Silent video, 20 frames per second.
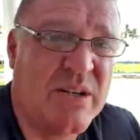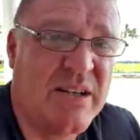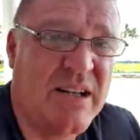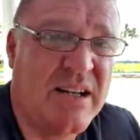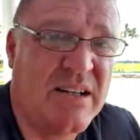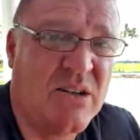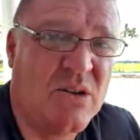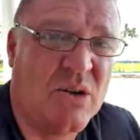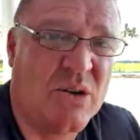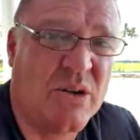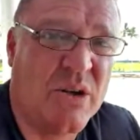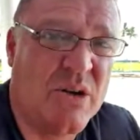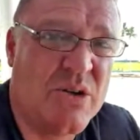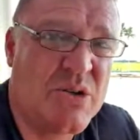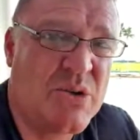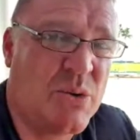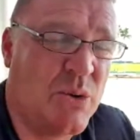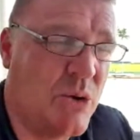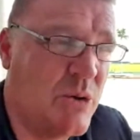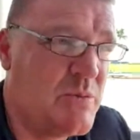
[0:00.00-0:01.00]
And a lot of
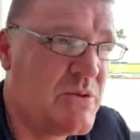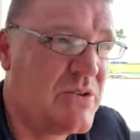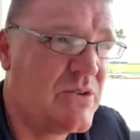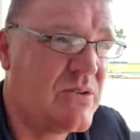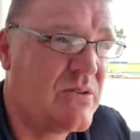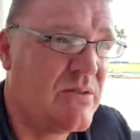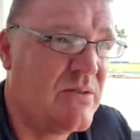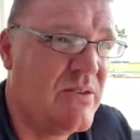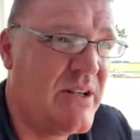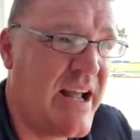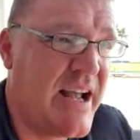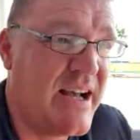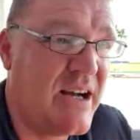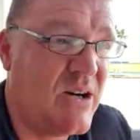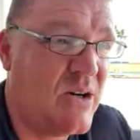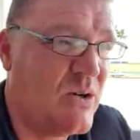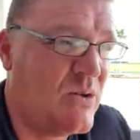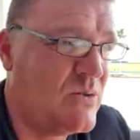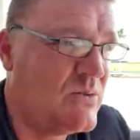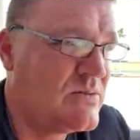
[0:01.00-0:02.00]
those groups,
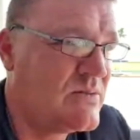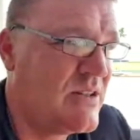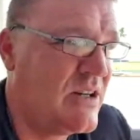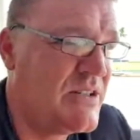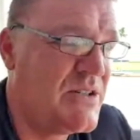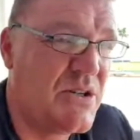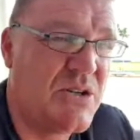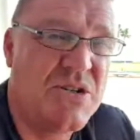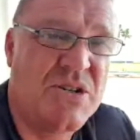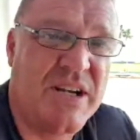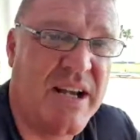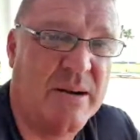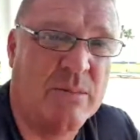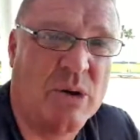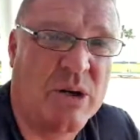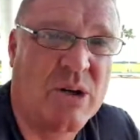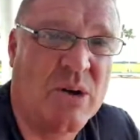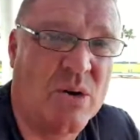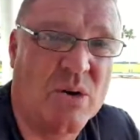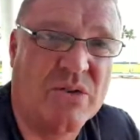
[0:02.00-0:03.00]
now I just share
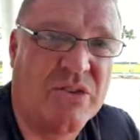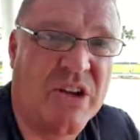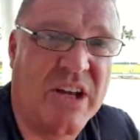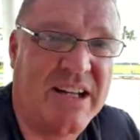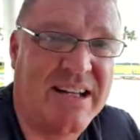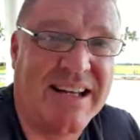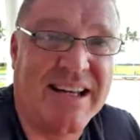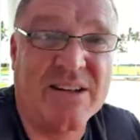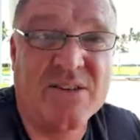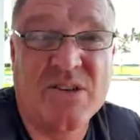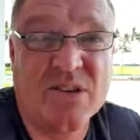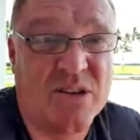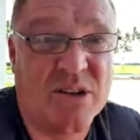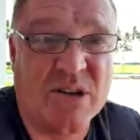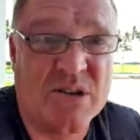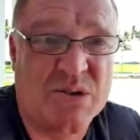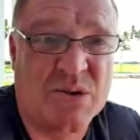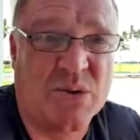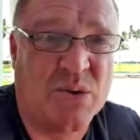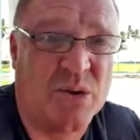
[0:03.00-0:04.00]
my content into
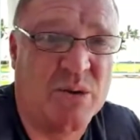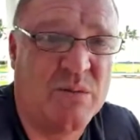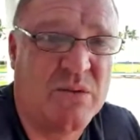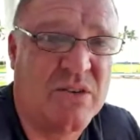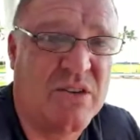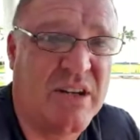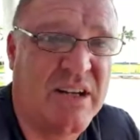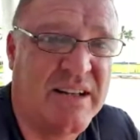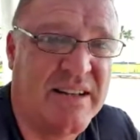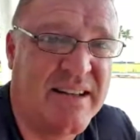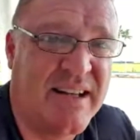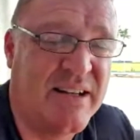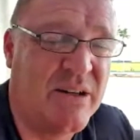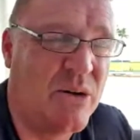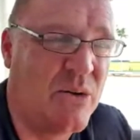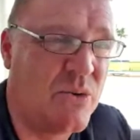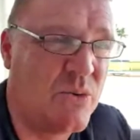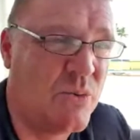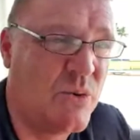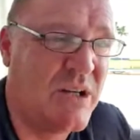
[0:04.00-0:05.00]
those groups, and they
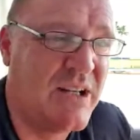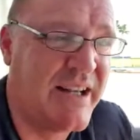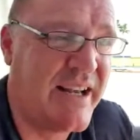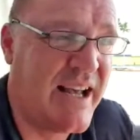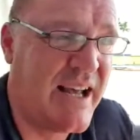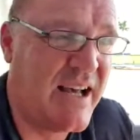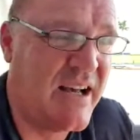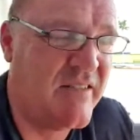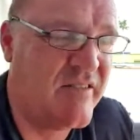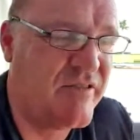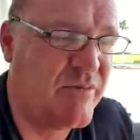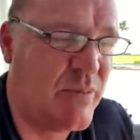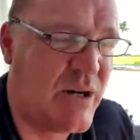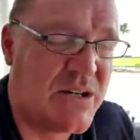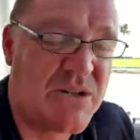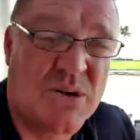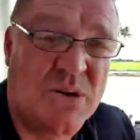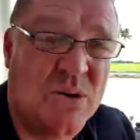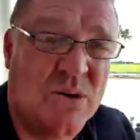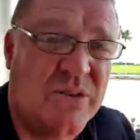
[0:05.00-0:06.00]
don't really have
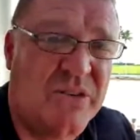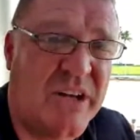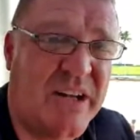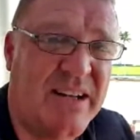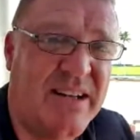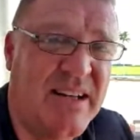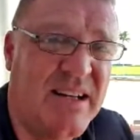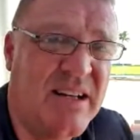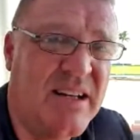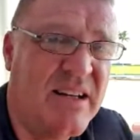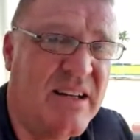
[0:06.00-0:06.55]
much content.